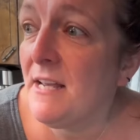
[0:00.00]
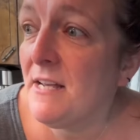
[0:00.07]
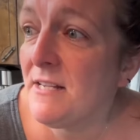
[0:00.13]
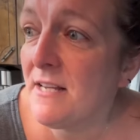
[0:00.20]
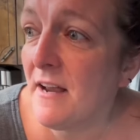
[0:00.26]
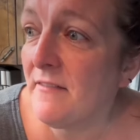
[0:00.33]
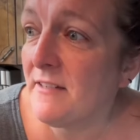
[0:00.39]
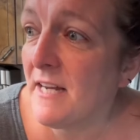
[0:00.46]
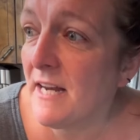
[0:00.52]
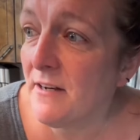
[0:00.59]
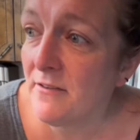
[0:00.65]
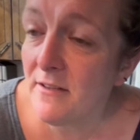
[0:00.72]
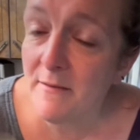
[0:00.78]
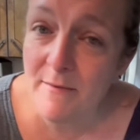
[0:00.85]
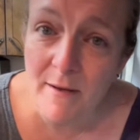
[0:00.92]
I have to handle
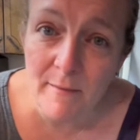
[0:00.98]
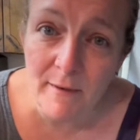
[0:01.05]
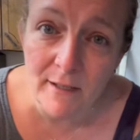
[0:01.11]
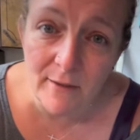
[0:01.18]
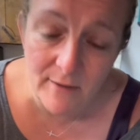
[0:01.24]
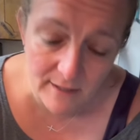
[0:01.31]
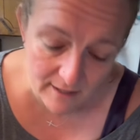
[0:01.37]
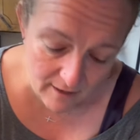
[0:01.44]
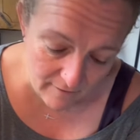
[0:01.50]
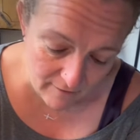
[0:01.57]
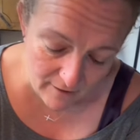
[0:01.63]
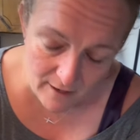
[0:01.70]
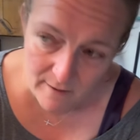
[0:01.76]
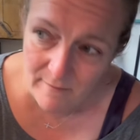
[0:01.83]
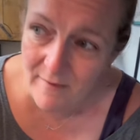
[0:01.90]
them, so I'm gonna go ahead and cover it
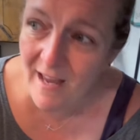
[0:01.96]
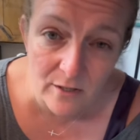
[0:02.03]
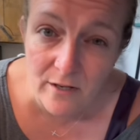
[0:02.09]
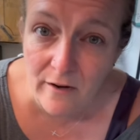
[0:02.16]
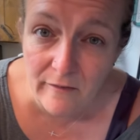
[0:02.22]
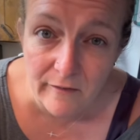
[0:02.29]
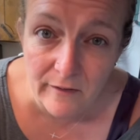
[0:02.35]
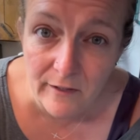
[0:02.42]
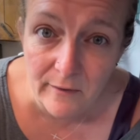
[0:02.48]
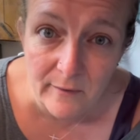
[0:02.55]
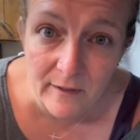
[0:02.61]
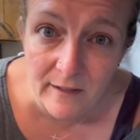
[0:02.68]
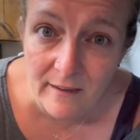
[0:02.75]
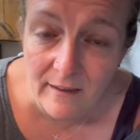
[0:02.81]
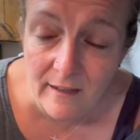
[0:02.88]
up. Cover it with
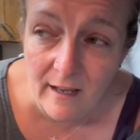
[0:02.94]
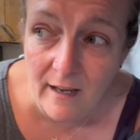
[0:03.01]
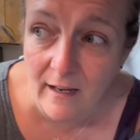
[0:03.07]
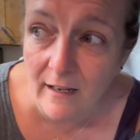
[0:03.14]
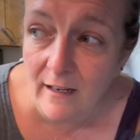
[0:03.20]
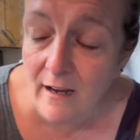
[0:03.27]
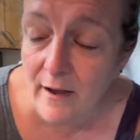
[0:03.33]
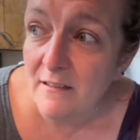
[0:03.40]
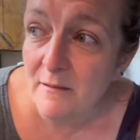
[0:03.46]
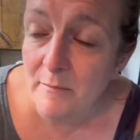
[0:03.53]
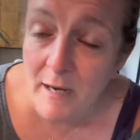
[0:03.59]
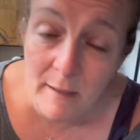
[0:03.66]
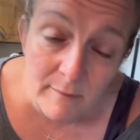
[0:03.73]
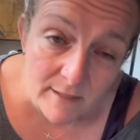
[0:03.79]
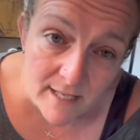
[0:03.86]
a
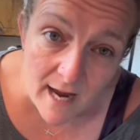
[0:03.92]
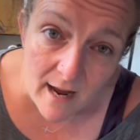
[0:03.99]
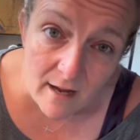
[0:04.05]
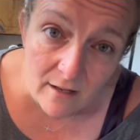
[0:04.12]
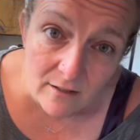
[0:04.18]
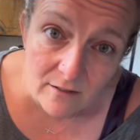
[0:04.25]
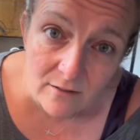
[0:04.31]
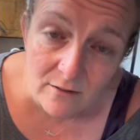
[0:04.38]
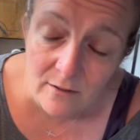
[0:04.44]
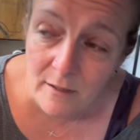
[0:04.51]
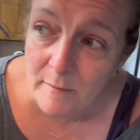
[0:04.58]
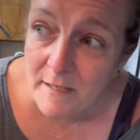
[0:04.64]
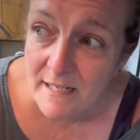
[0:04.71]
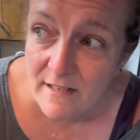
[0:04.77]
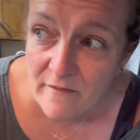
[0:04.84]
paper towel or a
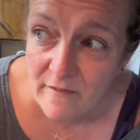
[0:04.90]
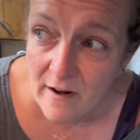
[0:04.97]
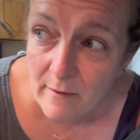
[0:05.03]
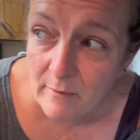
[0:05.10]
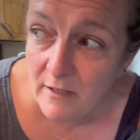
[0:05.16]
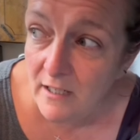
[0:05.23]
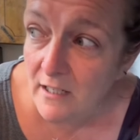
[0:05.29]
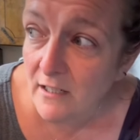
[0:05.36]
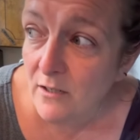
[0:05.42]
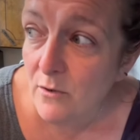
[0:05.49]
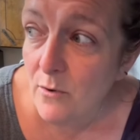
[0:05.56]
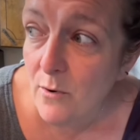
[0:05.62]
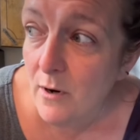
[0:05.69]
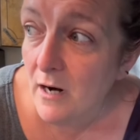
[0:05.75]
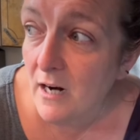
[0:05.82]
piece of fabric
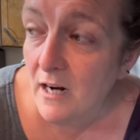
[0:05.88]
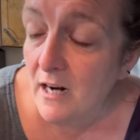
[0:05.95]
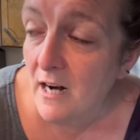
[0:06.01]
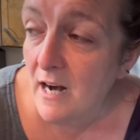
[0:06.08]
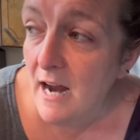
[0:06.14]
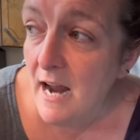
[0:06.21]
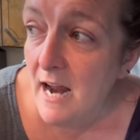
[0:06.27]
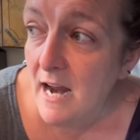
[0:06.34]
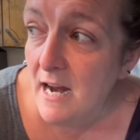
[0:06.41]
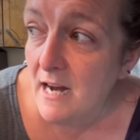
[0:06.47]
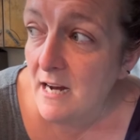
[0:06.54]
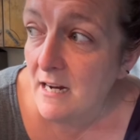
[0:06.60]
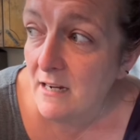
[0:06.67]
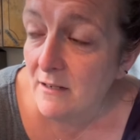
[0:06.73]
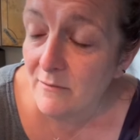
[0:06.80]
or a
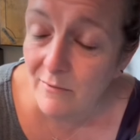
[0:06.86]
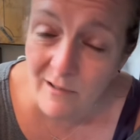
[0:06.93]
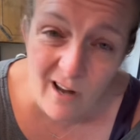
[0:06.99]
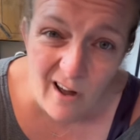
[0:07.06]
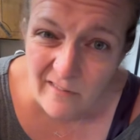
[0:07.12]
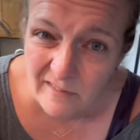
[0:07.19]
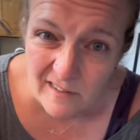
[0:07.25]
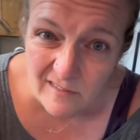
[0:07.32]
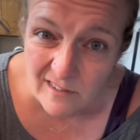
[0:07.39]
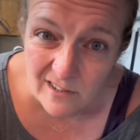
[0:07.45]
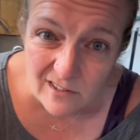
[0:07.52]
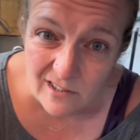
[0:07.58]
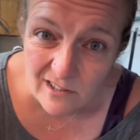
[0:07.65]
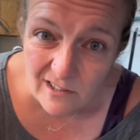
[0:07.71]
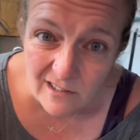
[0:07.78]
coffee
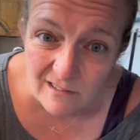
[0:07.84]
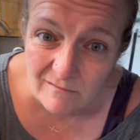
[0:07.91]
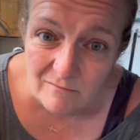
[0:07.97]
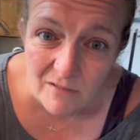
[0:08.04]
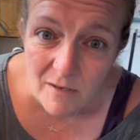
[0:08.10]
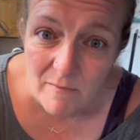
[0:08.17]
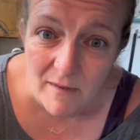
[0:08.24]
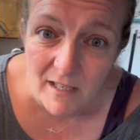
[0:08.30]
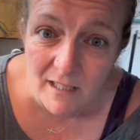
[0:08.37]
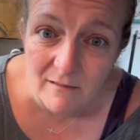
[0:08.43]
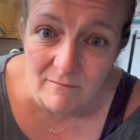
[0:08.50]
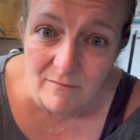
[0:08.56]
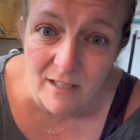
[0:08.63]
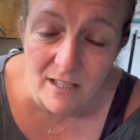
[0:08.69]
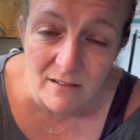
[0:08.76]
filter, something
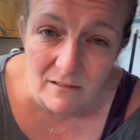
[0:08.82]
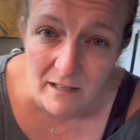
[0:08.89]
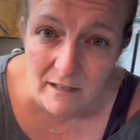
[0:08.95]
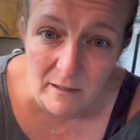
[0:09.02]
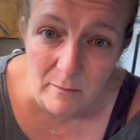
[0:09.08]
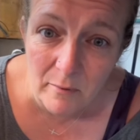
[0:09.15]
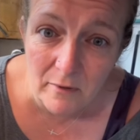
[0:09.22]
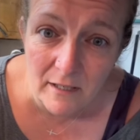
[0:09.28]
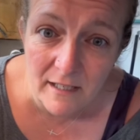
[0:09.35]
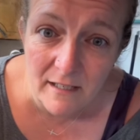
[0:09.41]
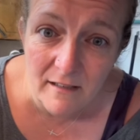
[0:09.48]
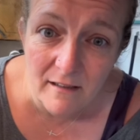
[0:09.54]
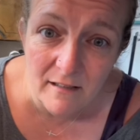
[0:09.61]
that'll let it breathe.